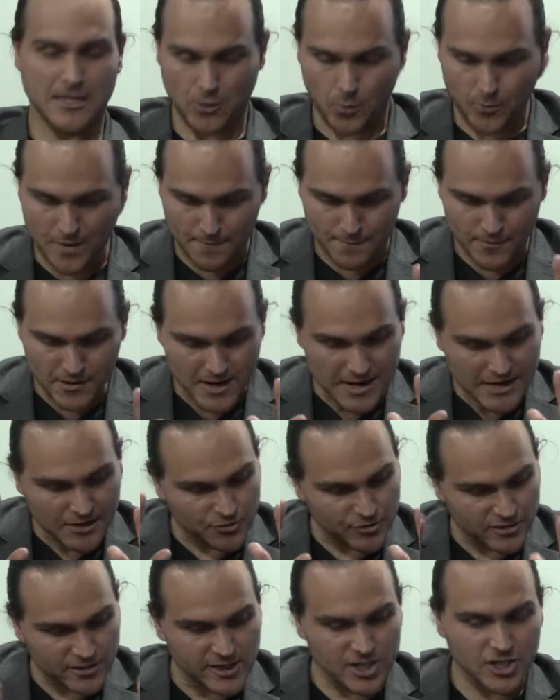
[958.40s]
So we have a
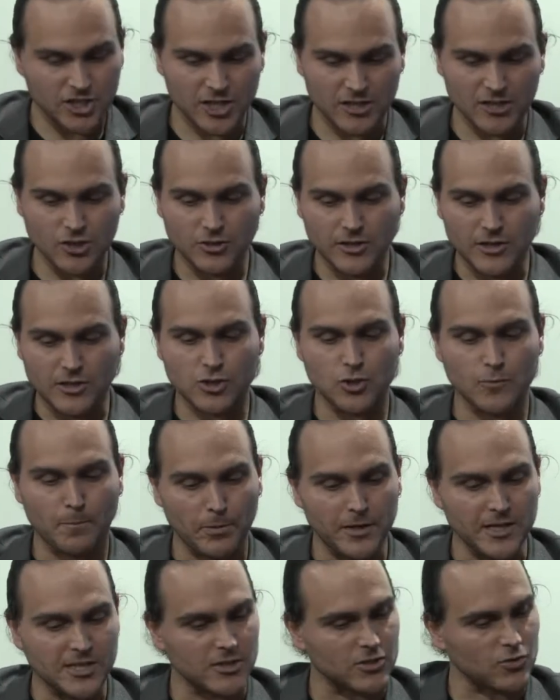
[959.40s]
tradition. You need to
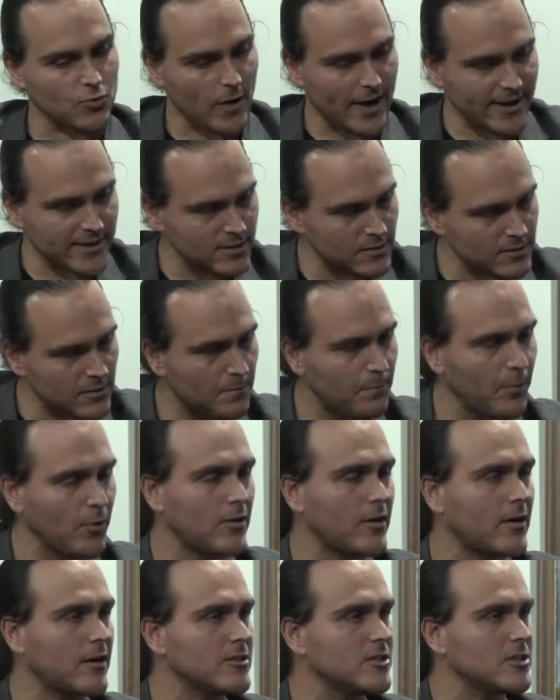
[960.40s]
please just write in the
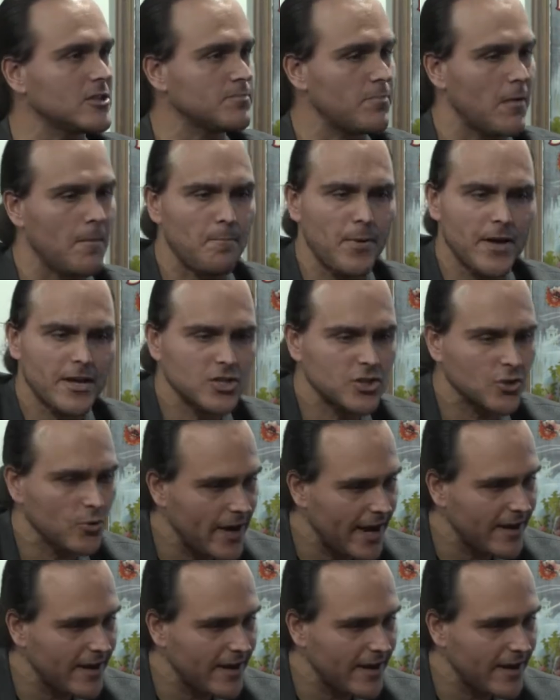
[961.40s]
book, just a picture or